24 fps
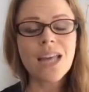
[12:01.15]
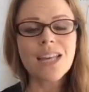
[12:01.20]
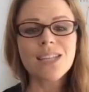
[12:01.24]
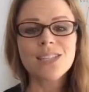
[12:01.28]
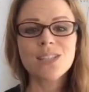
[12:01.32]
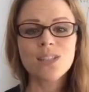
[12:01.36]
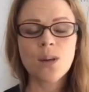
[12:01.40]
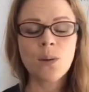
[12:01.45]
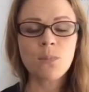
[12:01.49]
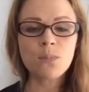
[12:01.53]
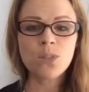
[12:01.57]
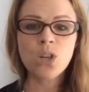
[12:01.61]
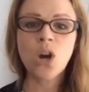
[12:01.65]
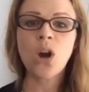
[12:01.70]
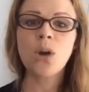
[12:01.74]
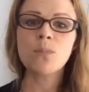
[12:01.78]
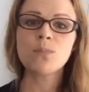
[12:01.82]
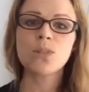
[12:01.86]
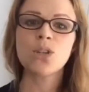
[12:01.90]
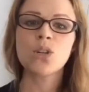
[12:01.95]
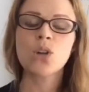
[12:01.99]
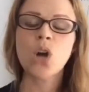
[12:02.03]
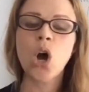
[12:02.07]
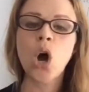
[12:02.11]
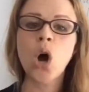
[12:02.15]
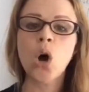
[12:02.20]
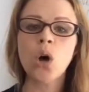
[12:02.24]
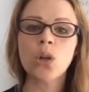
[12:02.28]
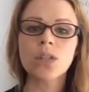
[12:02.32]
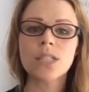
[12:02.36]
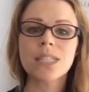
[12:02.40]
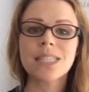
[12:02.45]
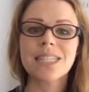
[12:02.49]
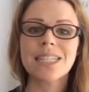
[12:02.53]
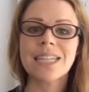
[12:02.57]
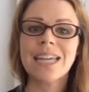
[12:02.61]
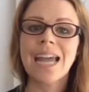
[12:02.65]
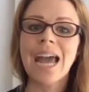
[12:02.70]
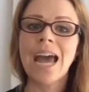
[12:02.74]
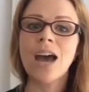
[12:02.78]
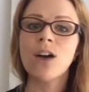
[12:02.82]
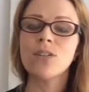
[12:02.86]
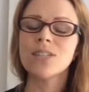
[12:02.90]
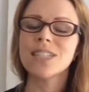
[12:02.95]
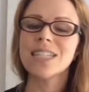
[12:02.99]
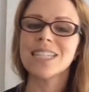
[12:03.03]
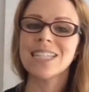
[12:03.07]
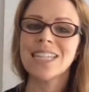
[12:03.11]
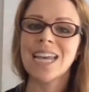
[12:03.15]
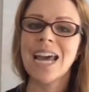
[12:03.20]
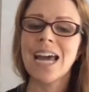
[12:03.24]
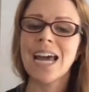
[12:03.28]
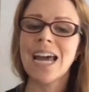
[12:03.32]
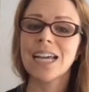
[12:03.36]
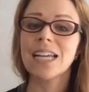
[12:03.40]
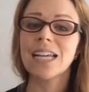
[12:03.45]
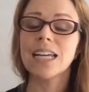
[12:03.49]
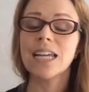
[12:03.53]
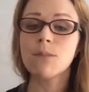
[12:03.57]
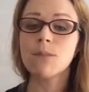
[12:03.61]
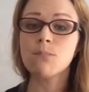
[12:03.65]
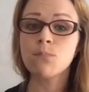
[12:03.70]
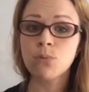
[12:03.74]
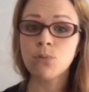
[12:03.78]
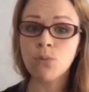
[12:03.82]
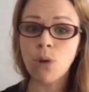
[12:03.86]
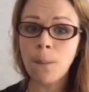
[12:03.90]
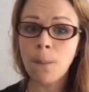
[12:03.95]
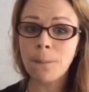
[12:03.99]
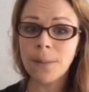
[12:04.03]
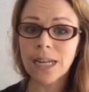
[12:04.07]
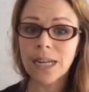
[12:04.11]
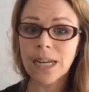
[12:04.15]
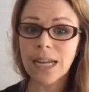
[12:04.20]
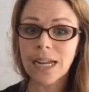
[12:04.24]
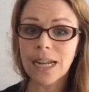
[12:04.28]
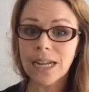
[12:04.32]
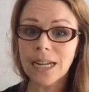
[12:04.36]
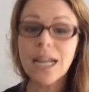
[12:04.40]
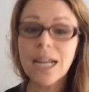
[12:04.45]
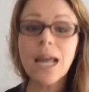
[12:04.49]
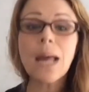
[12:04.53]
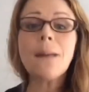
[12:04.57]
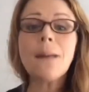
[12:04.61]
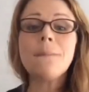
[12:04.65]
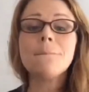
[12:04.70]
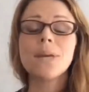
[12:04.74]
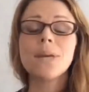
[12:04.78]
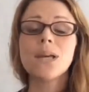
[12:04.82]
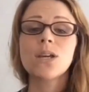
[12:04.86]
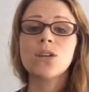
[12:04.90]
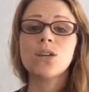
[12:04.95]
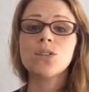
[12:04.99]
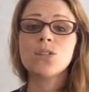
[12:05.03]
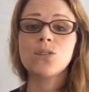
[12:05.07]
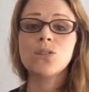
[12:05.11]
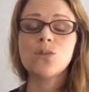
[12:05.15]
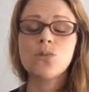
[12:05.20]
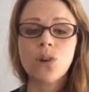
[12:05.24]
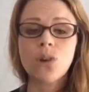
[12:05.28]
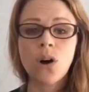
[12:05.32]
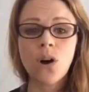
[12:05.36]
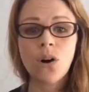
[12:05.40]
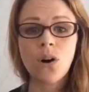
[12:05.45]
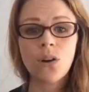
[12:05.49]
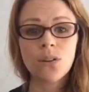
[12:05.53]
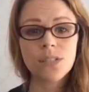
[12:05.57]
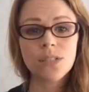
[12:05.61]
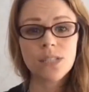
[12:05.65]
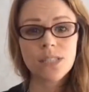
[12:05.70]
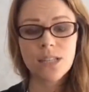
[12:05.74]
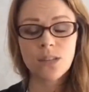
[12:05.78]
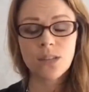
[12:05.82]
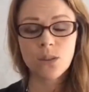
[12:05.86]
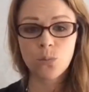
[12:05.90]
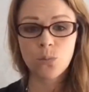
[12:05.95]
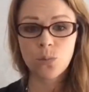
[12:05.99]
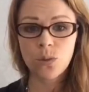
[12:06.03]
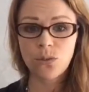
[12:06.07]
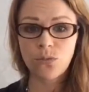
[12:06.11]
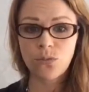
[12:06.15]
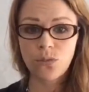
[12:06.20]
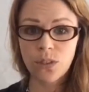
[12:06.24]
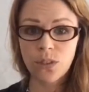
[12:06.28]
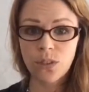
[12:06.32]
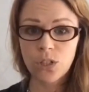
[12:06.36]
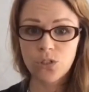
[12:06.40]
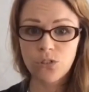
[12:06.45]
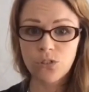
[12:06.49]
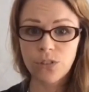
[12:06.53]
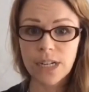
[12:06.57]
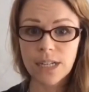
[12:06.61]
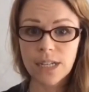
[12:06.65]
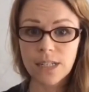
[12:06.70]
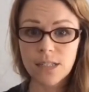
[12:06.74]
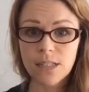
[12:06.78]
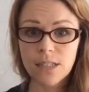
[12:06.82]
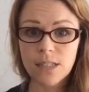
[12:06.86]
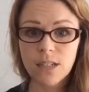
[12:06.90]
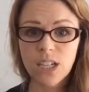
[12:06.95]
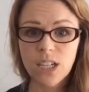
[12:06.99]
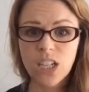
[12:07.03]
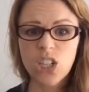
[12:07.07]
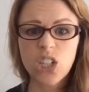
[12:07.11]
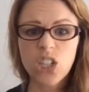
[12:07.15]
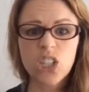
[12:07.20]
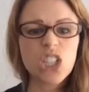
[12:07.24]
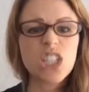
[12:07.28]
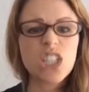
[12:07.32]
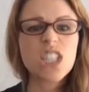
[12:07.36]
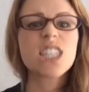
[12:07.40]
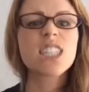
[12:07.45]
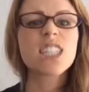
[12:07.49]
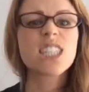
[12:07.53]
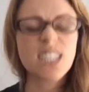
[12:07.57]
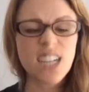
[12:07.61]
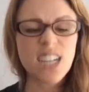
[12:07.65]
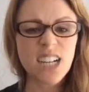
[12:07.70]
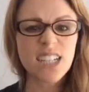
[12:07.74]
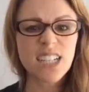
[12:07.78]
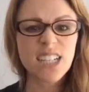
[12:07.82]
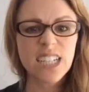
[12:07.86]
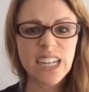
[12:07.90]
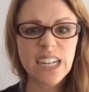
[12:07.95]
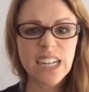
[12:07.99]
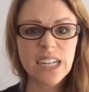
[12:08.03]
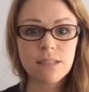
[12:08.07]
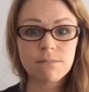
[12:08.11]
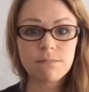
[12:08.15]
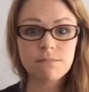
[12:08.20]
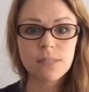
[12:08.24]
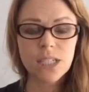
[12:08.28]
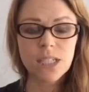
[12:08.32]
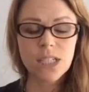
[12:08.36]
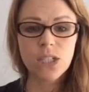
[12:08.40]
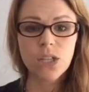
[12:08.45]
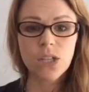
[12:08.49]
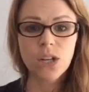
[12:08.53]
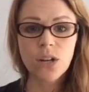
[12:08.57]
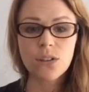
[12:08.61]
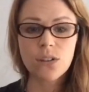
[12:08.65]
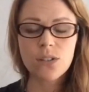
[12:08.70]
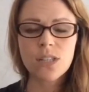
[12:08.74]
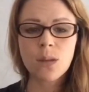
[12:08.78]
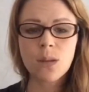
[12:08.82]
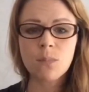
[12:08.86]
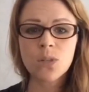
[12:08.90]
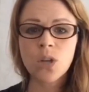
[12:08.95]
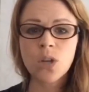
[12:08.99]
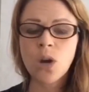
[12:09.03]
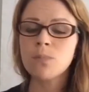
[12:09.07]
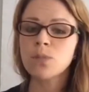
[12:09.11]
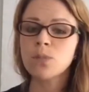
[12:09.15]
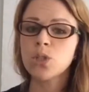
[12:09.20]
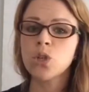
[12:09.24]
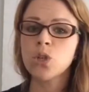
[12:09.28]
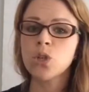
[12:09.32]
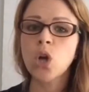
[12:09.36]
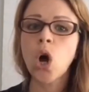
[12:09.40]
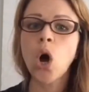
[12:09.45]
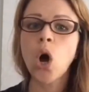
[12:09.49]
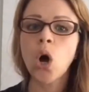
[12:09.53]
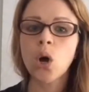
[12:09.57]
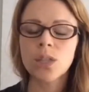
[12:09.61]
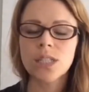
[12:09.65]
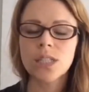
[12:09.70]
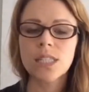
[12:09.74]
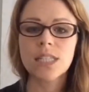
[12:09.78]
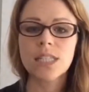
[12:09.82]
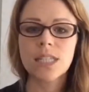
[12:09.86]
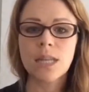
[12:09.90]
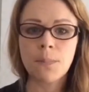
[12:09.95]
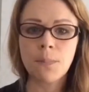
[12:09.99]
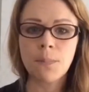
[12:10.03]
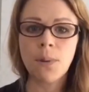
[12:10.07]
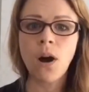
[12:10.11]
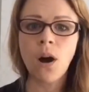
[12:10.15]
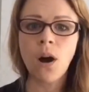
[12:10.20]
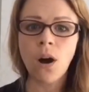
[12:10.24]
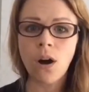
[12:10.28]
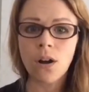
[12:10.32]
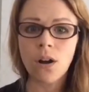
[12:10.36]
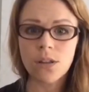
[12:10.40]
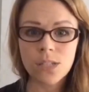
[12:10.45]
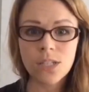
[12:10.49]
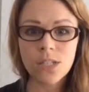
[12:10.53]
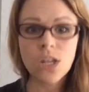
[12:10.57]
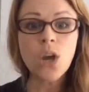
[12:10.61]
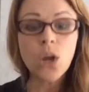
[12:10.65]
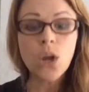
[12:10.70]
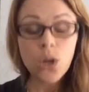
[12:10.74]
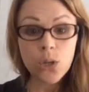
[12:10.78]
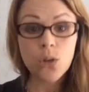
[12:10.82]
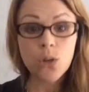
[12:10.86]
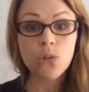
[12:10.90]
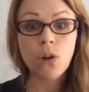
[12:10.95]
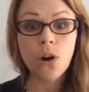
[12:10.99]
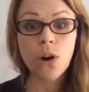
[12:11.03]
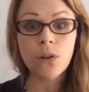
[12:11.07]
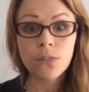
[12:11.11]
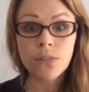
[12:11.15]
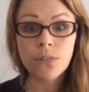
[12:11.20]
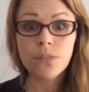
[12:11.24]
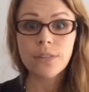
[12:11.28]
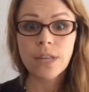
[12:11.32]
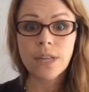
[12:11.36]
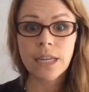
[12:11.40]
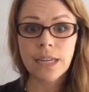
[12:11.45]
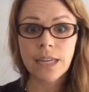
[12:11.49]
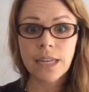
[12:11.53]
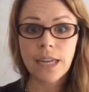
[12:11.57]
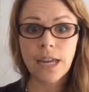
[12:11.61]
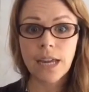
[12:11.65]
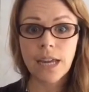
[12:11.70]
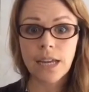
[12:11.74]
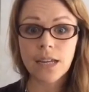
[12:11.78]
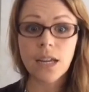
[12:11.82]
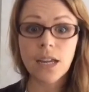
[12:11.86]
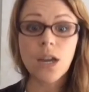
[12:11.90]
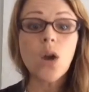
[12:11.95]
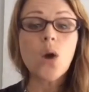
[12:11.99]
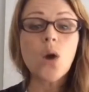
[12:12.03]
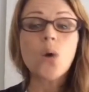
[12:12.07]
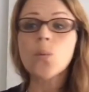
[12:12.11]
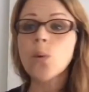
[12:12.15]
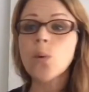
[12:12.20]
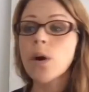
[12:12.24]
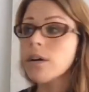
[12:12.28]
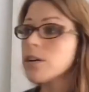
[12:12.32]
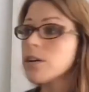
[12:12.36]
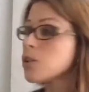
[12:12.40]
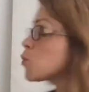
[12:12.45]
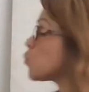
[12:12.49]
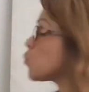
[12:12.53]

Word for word: sometimes you can't see how to tackle it properly because you can't see the wood for the trees. You're just stuck in it. You know, sometimes you can't see past your own thinking. Whereas